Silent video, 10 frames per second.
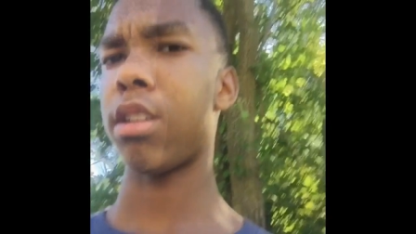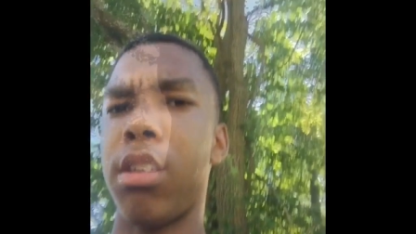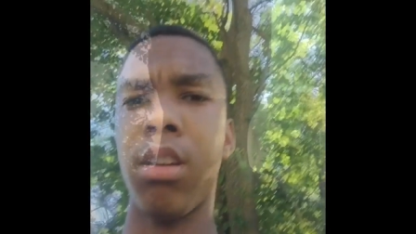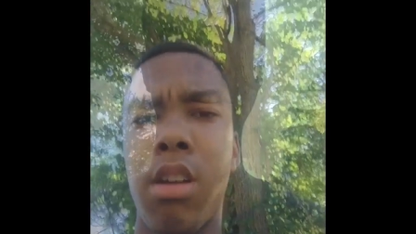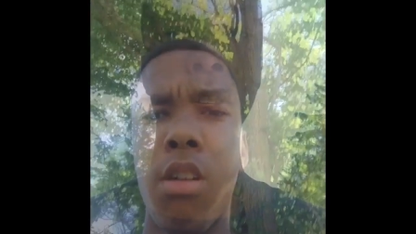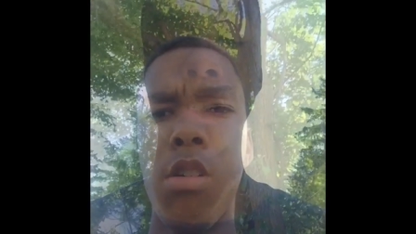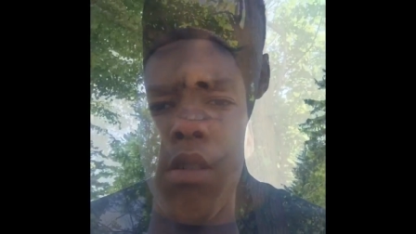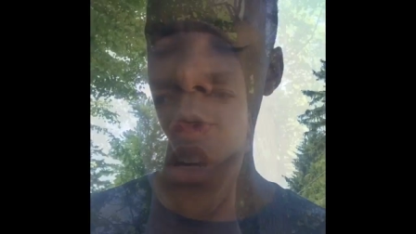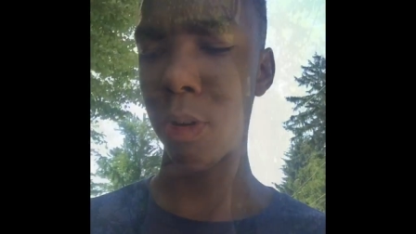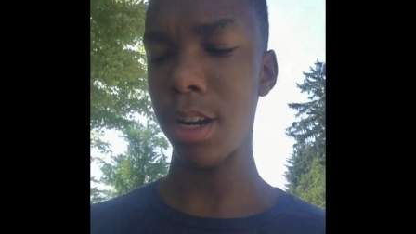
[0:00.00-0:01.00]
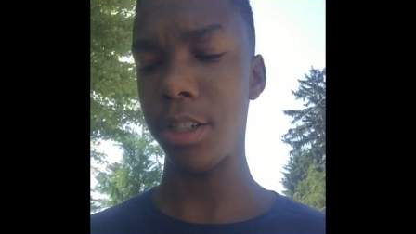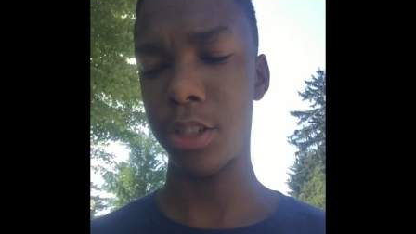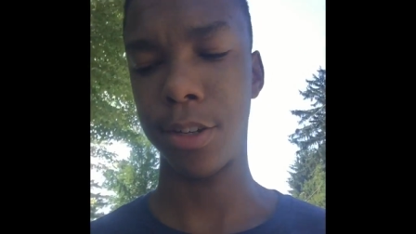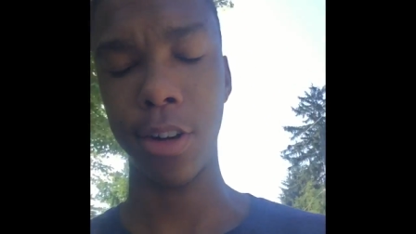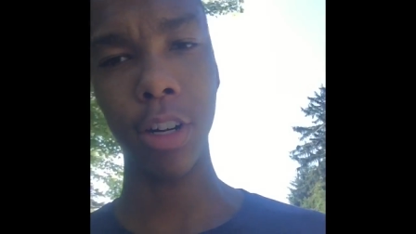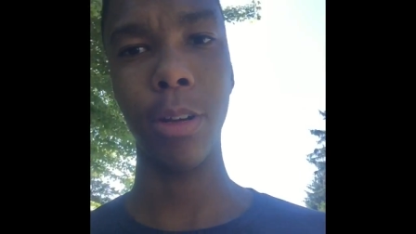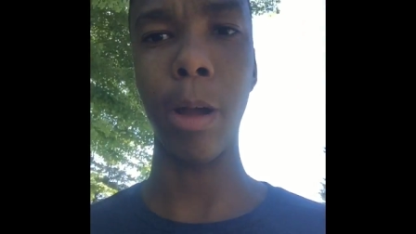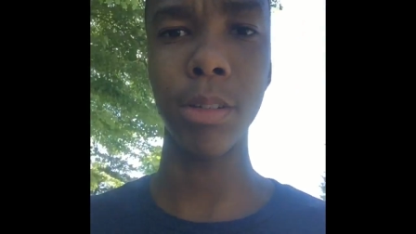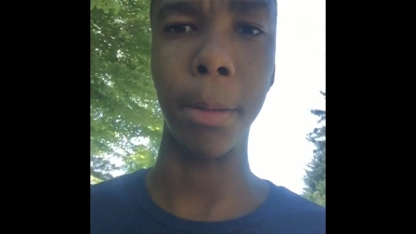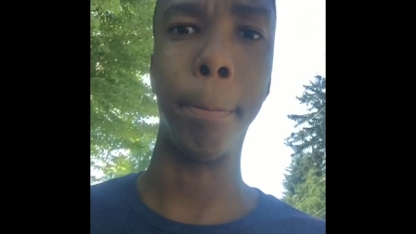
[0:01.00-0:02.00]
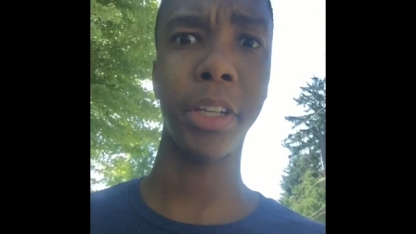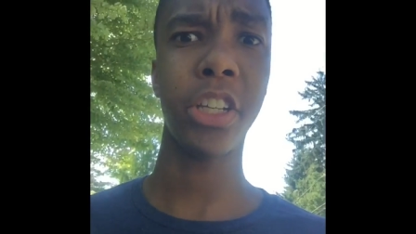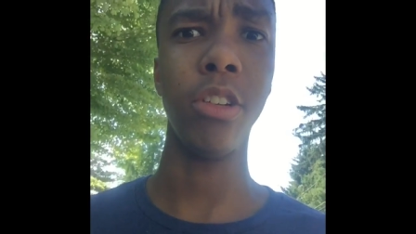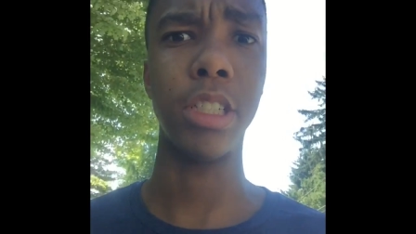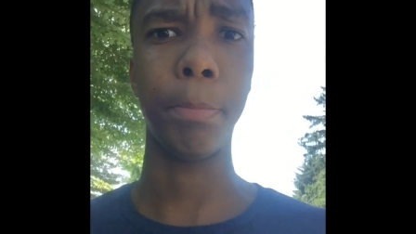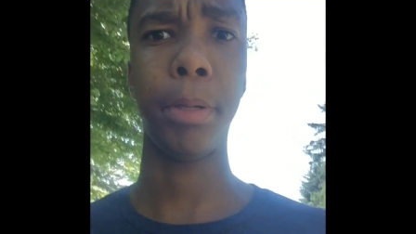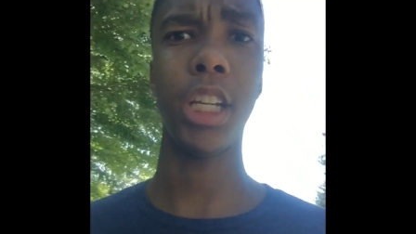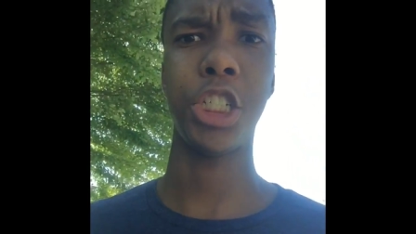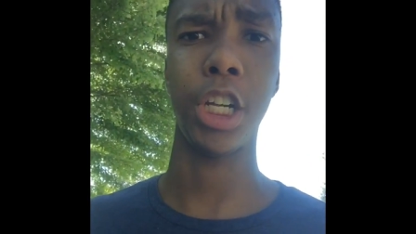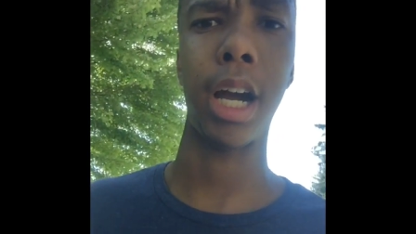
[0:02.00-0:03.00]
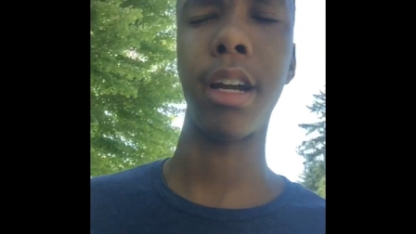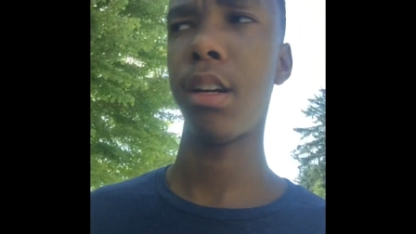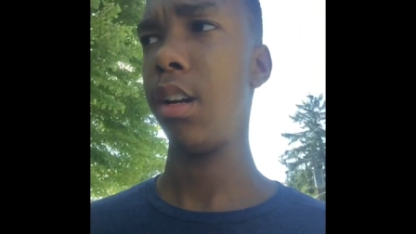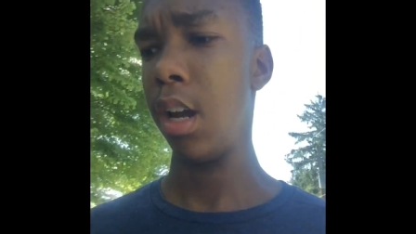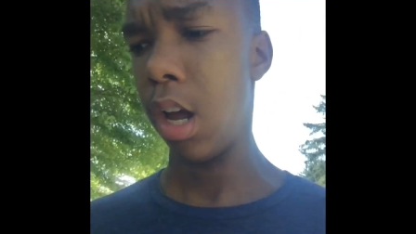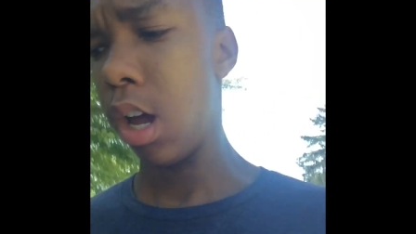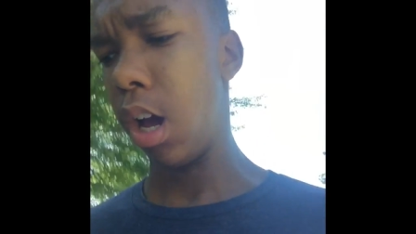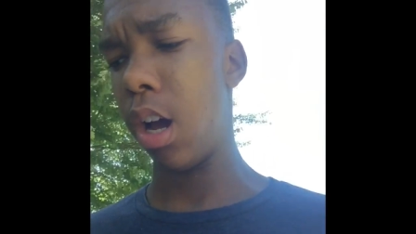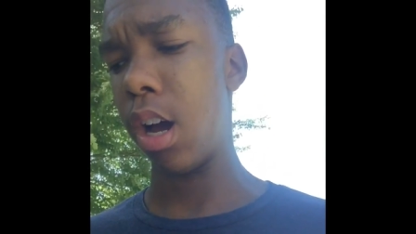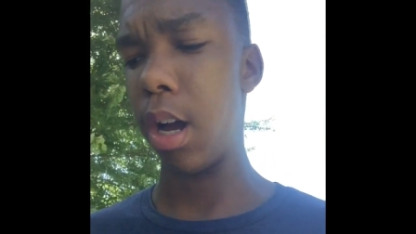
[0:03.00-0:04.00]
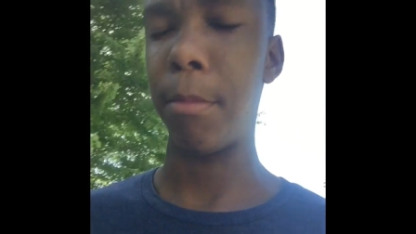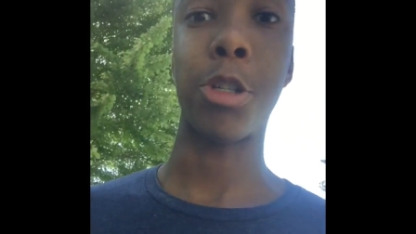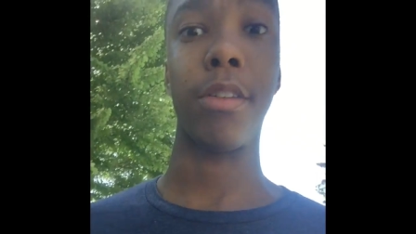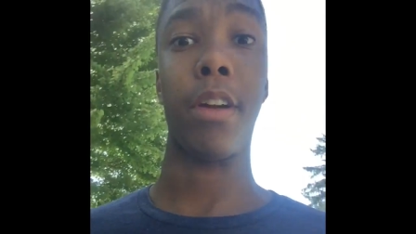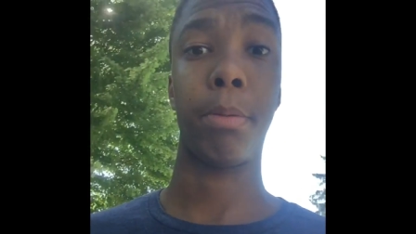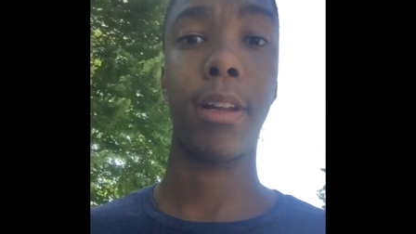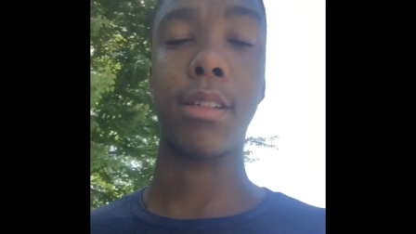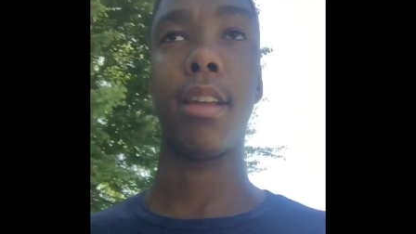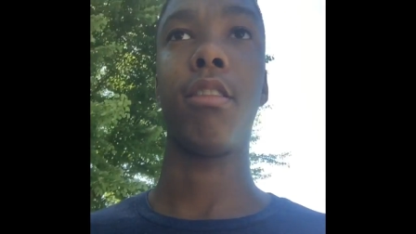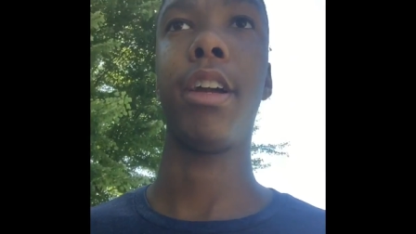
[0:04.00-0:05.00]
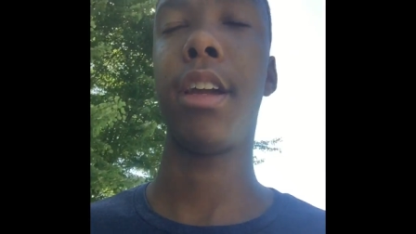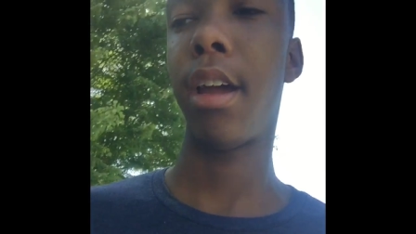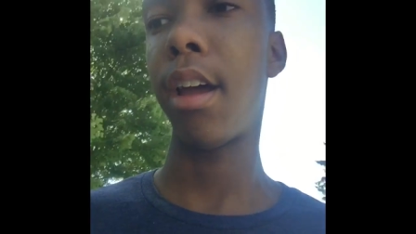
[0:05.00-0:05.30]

You so on. what you just heard, that was a big, huge Pidgeot. Uh, I'm not sure if I pronounced that right.